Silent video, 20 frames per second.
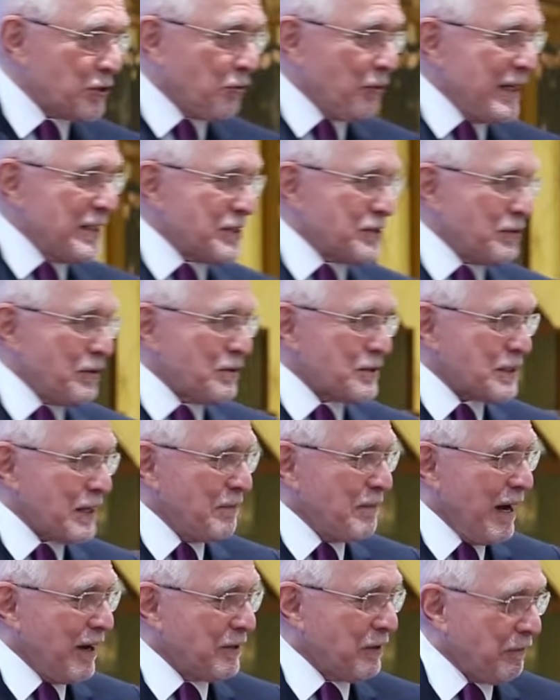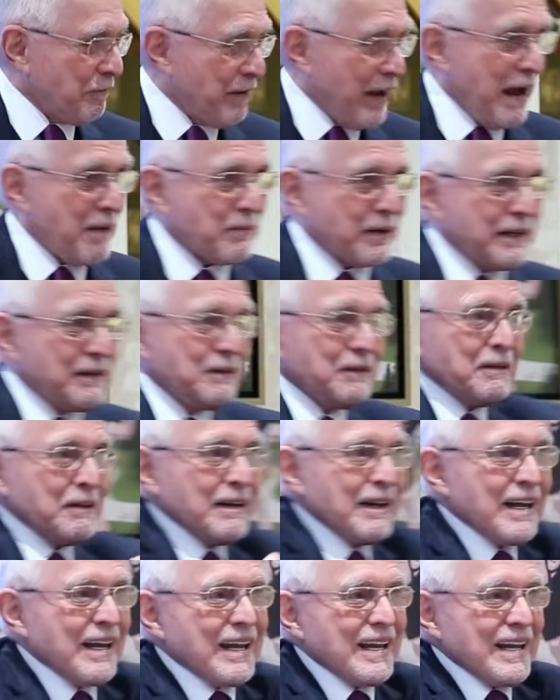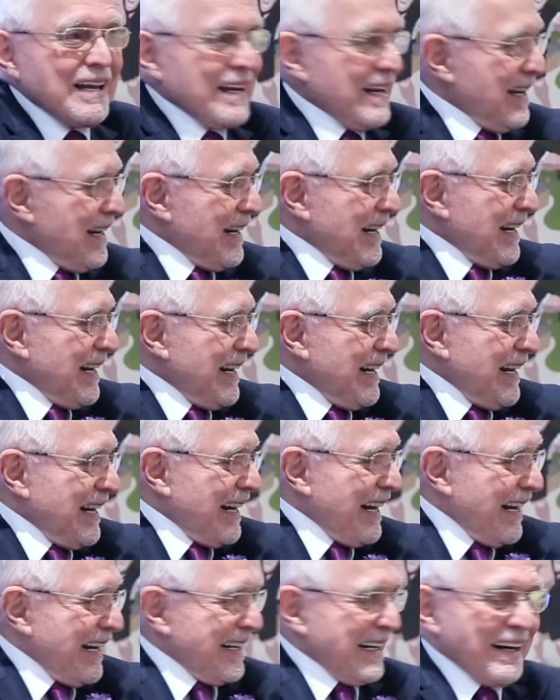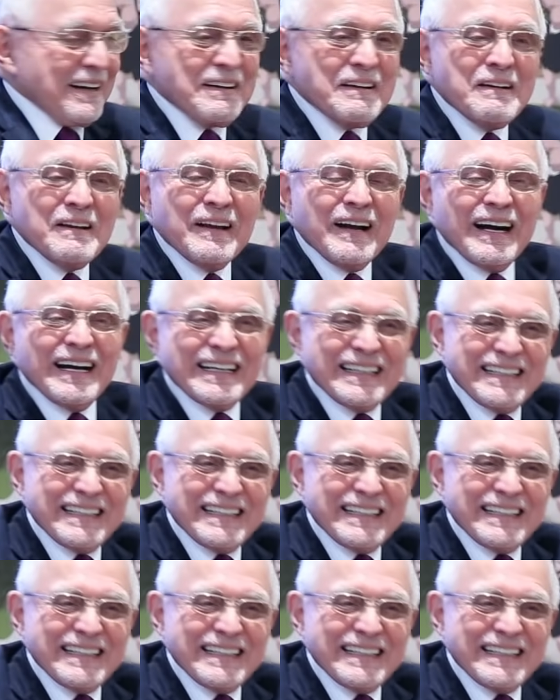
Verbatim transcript: squeeze through somehow your family. You have to go there. Huh?